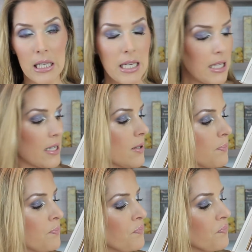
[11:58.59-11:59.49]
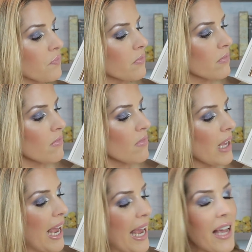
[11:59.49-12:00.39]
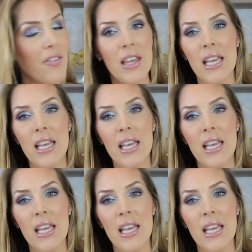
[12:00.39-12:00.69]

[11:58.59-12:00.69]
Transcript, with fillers: list, and